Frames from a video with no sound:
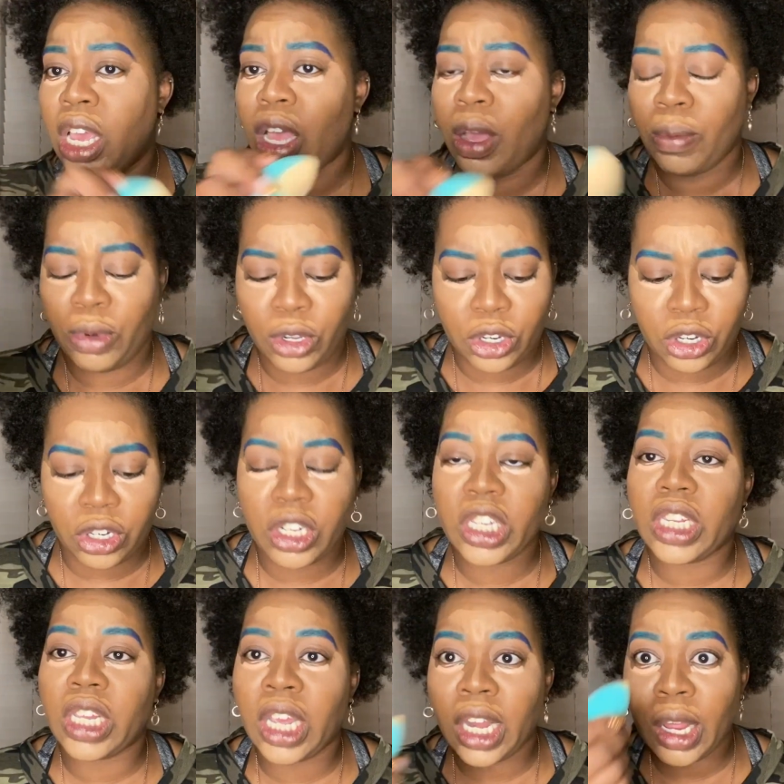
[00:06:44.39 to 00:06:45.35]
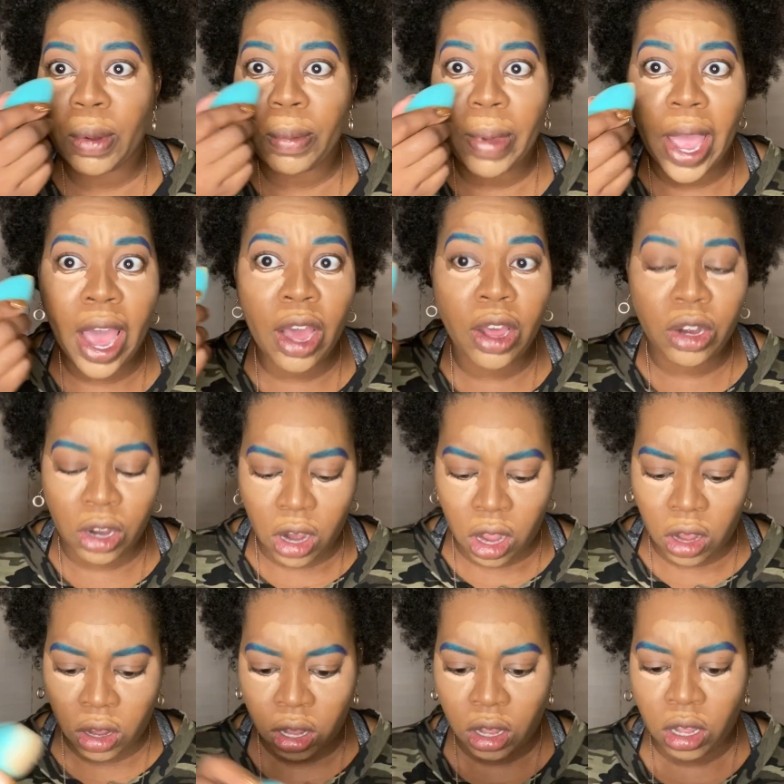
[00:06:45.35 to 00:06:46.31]
Put your setting powder
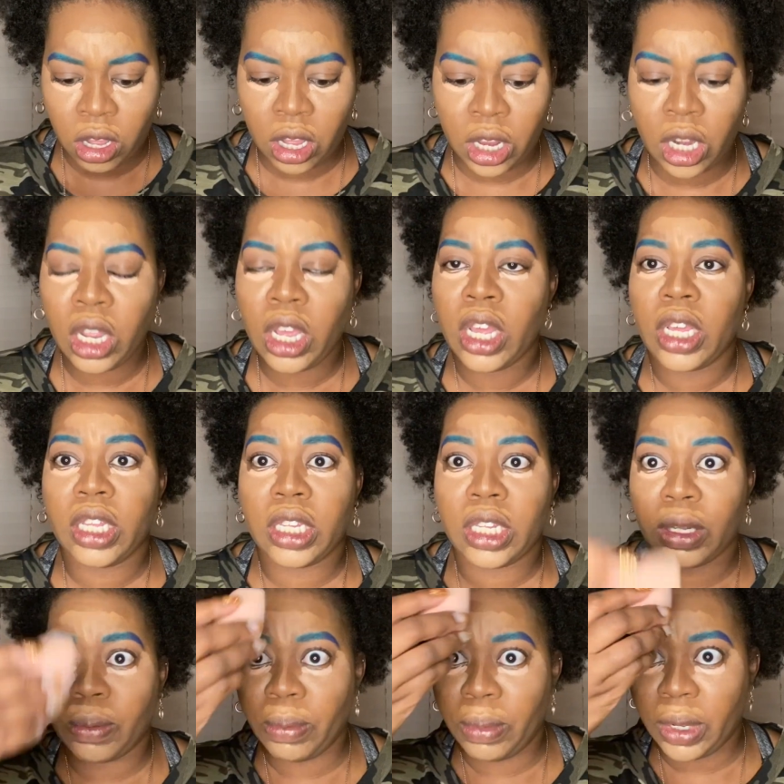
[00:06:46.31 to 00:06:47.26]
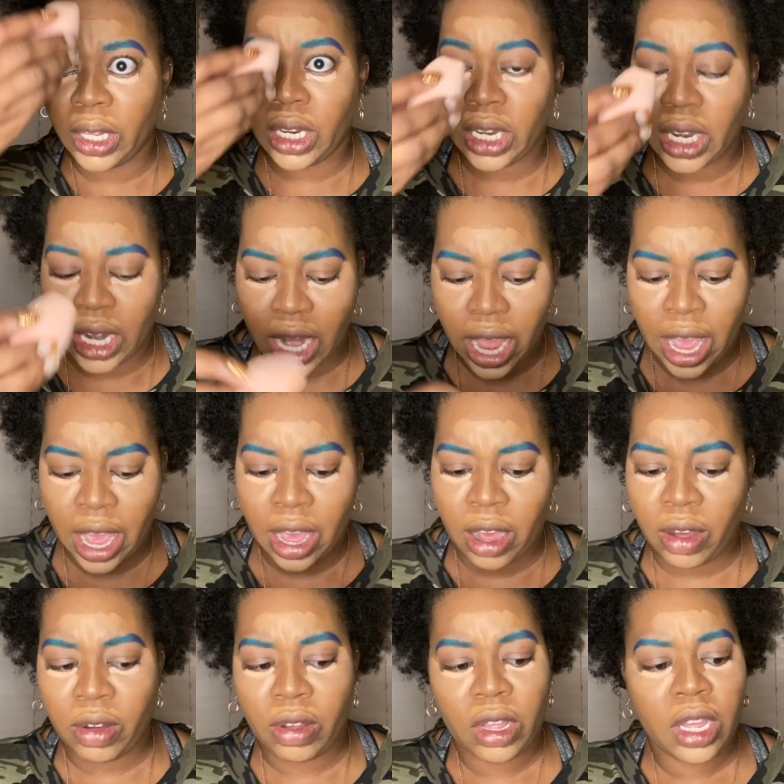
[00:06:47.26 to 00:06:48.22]
on to blend it
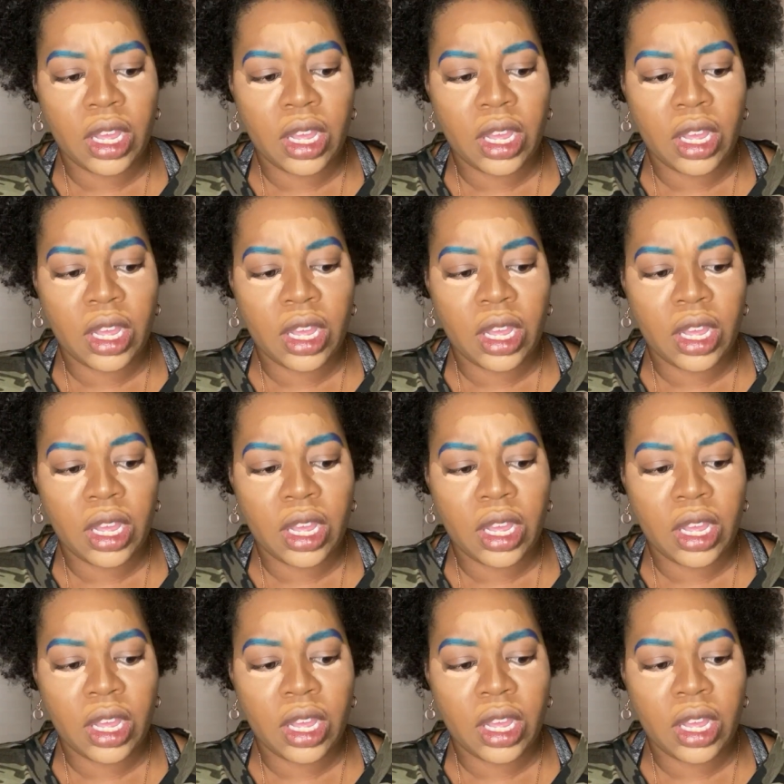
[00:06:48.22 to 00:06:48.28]
out.